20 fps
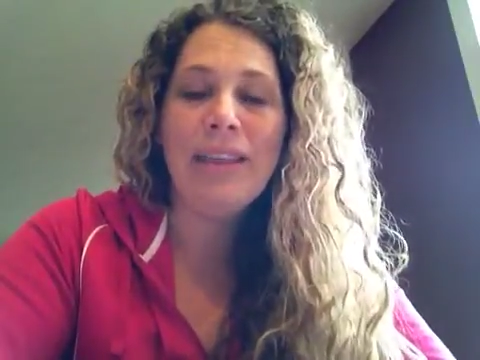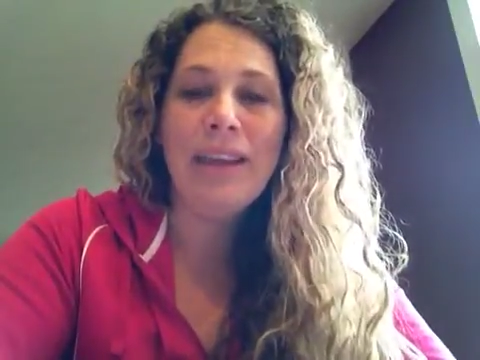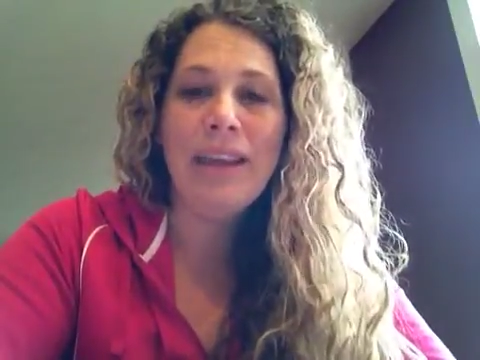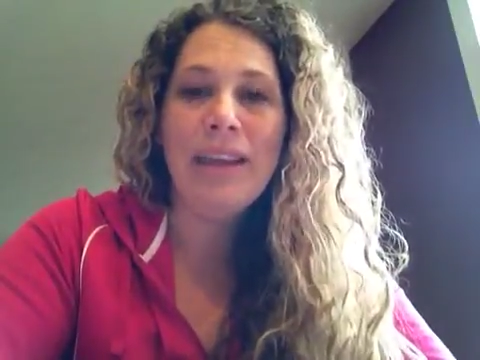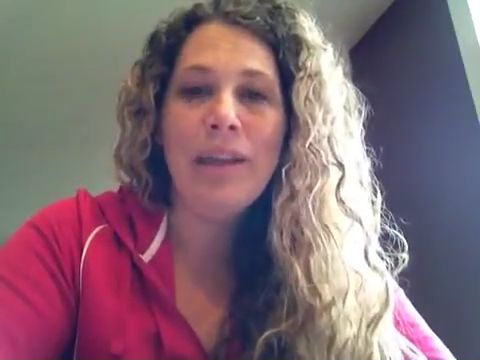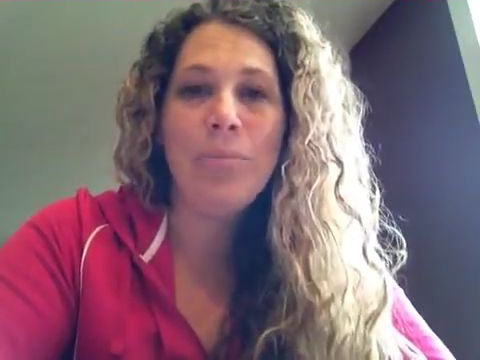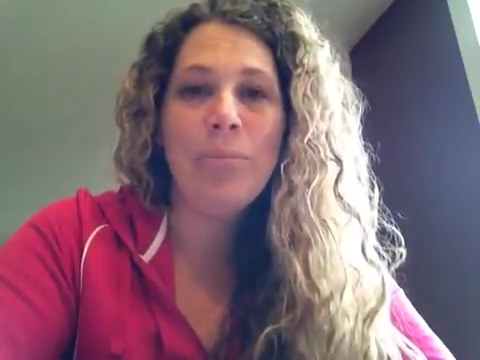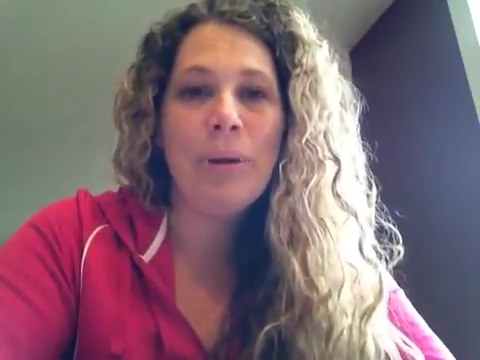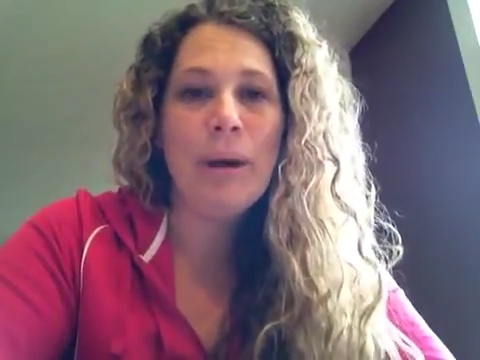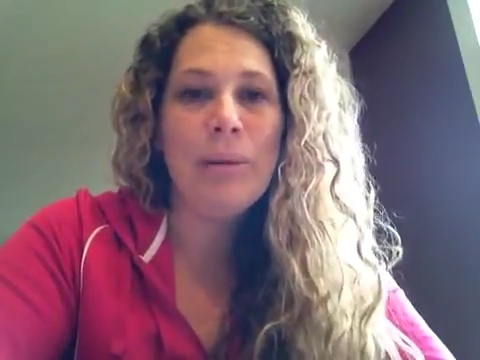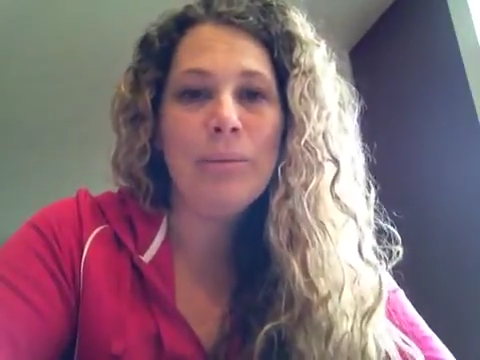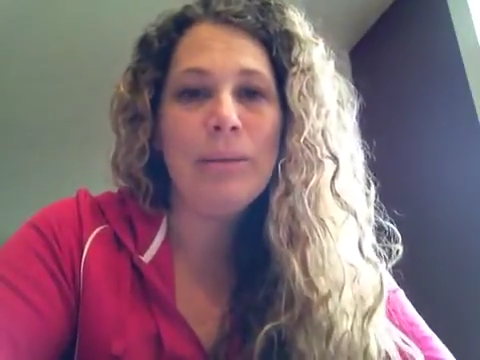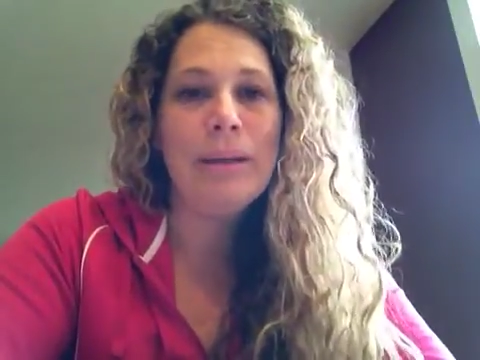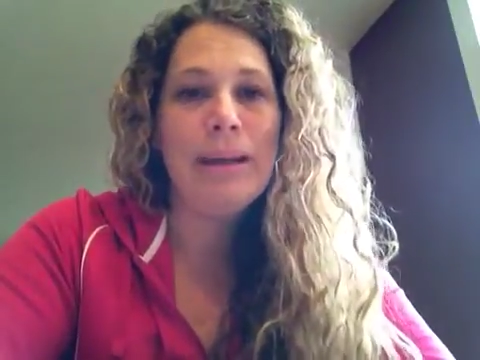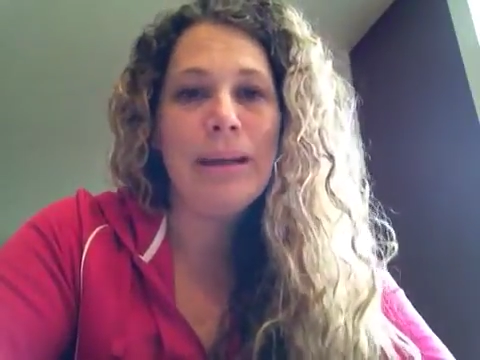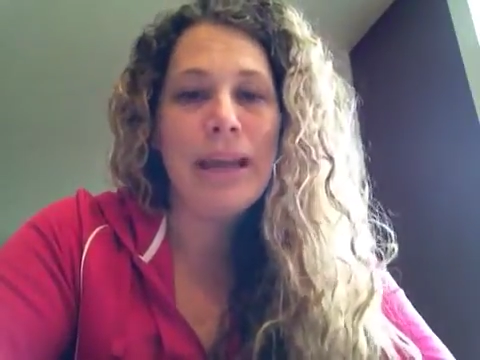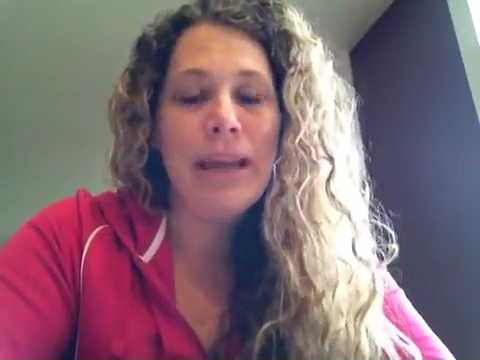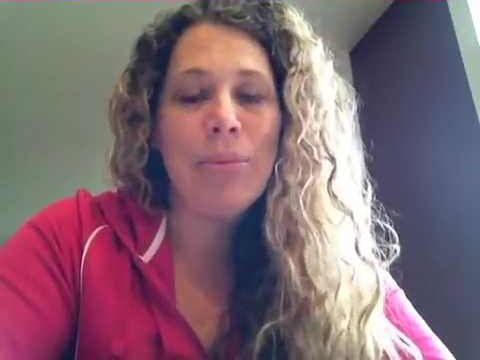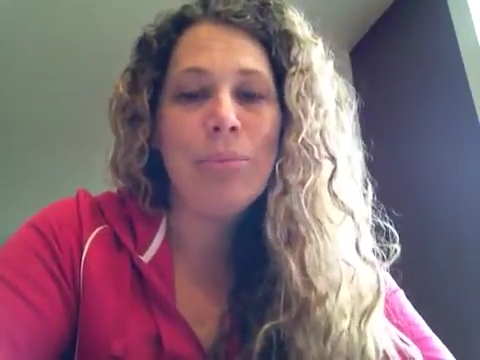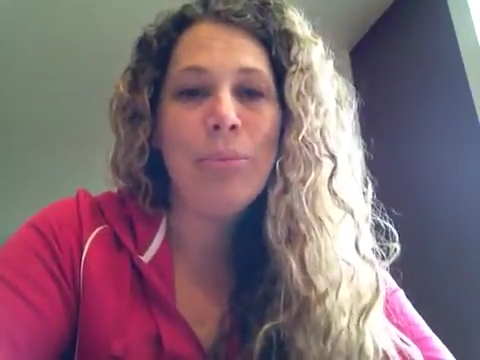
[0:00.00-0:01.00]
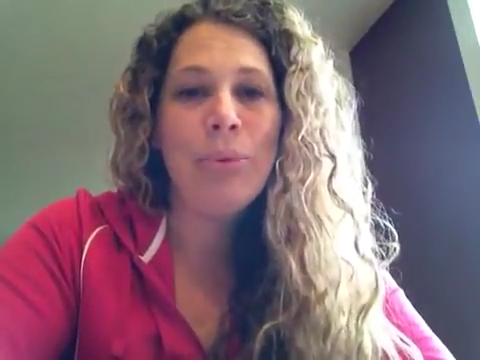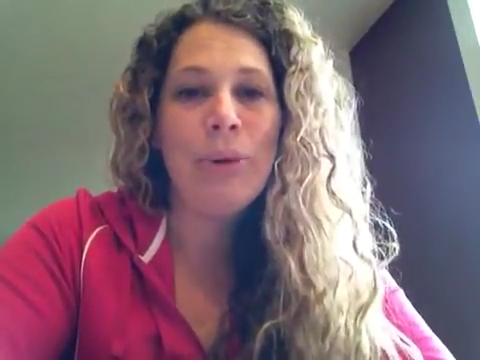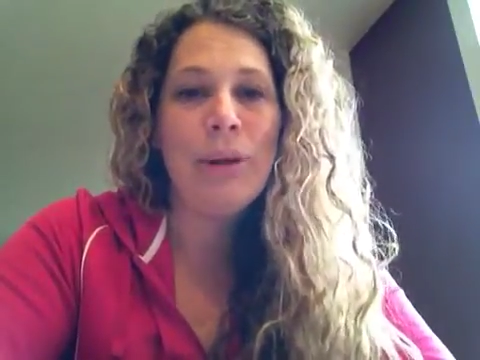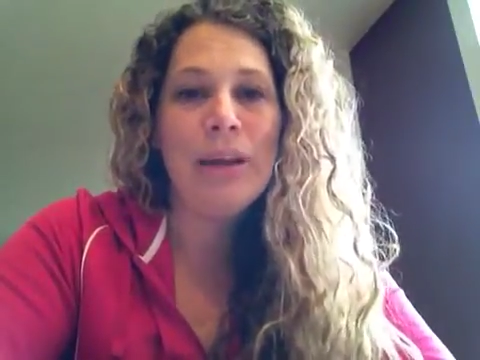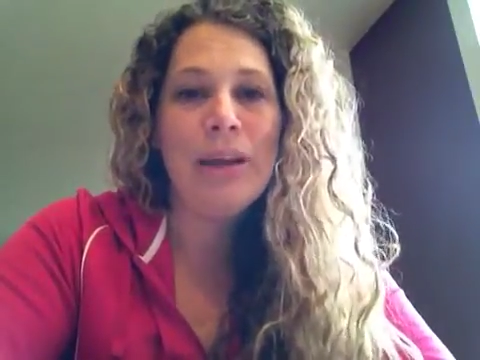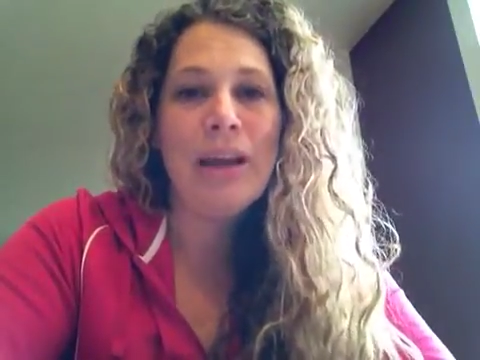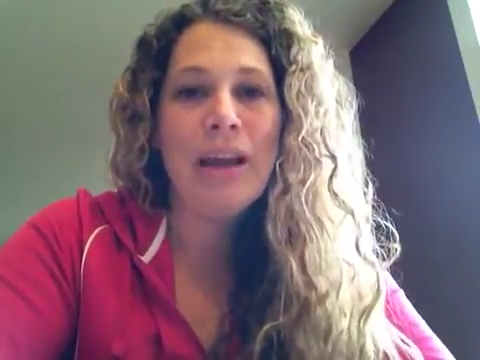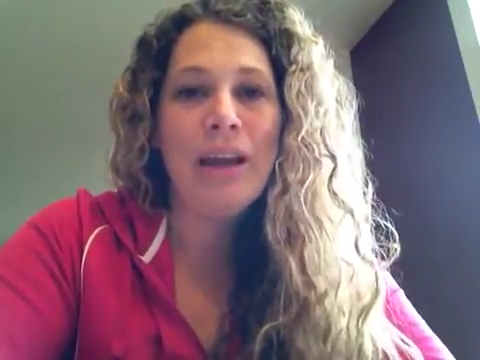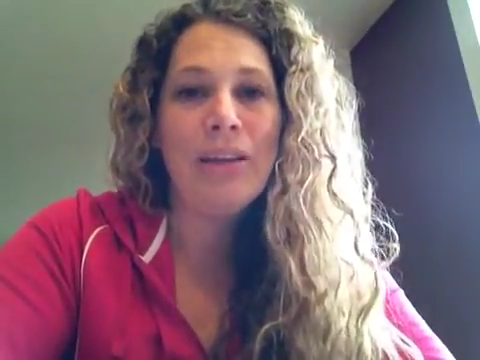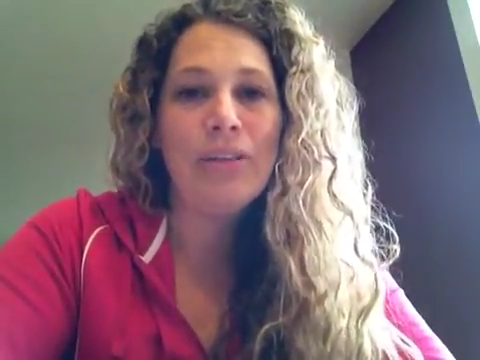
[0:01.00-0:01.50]
that it probably came
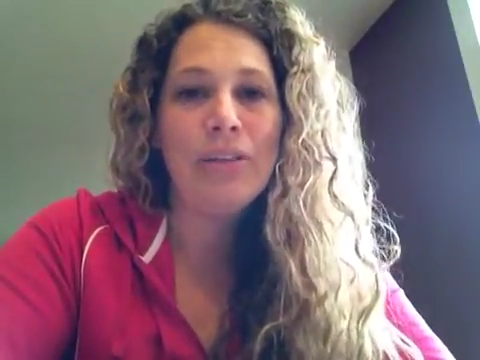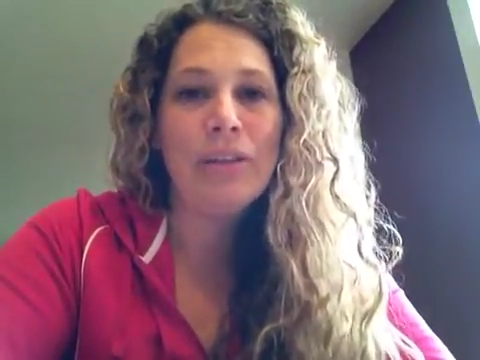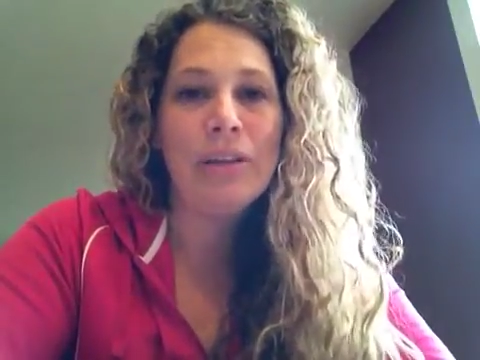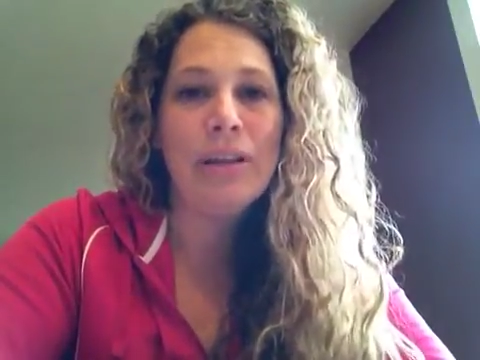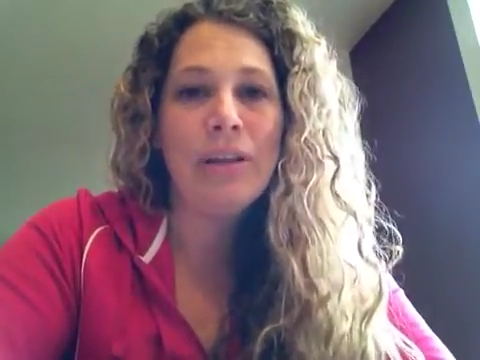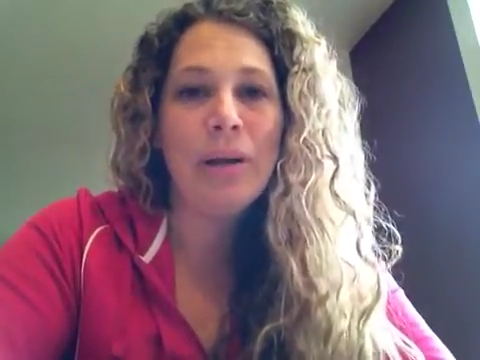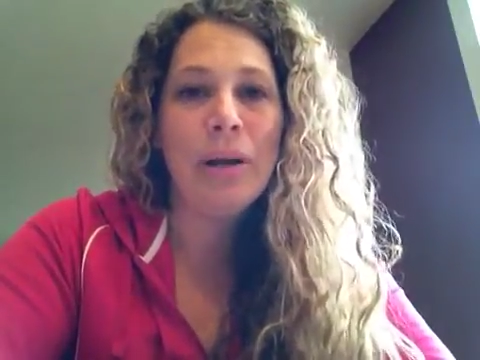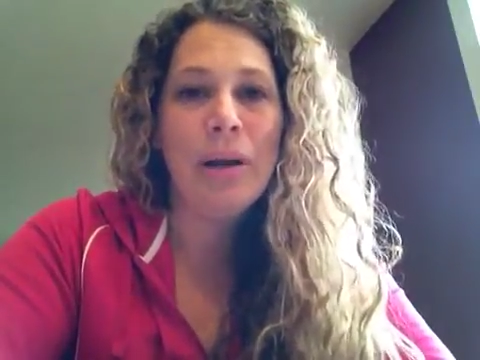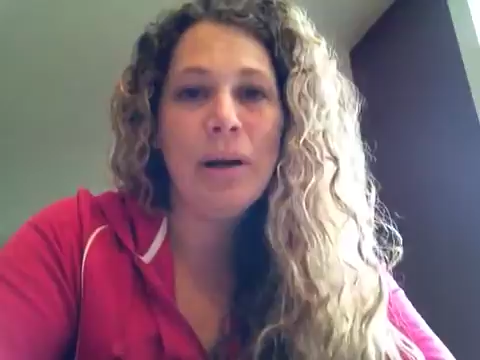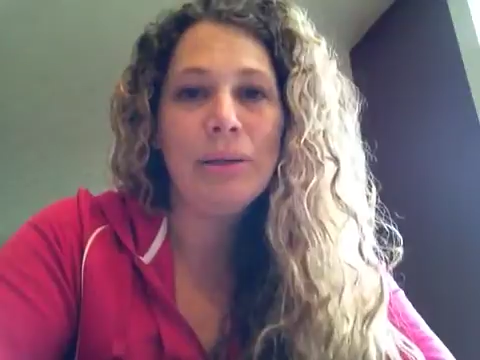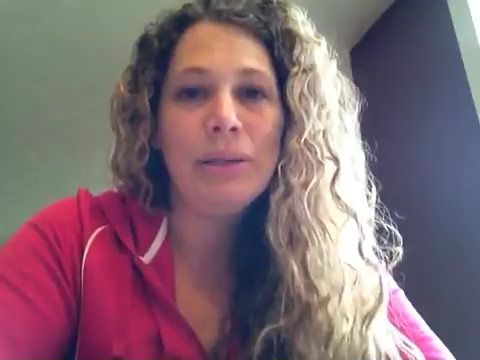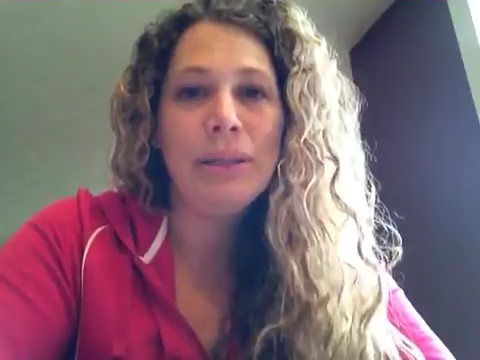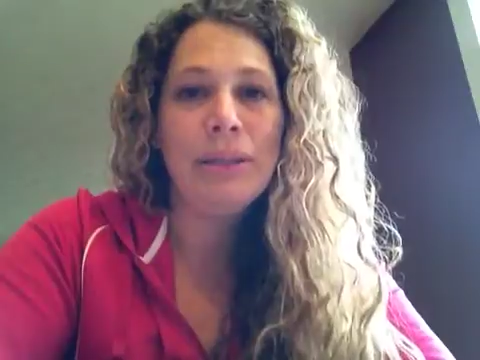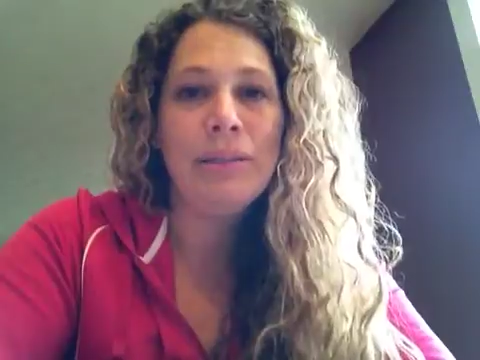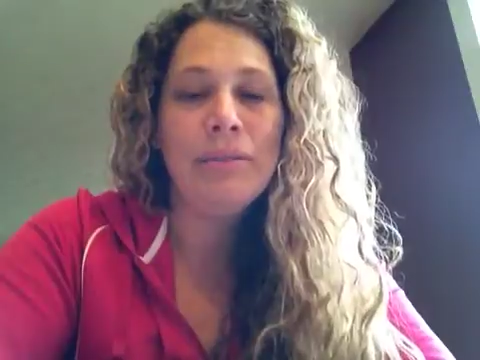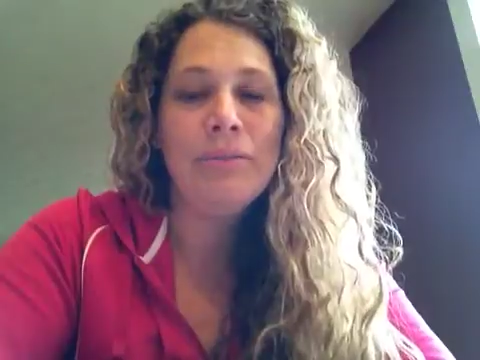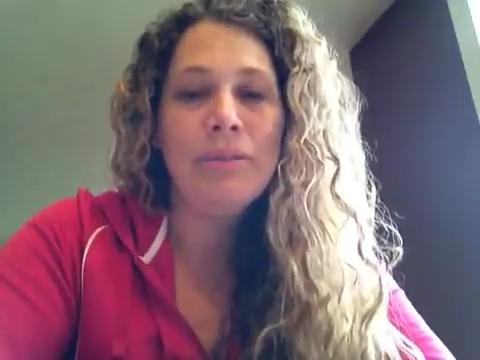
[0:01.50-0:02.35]
pretty naturally to Ollie,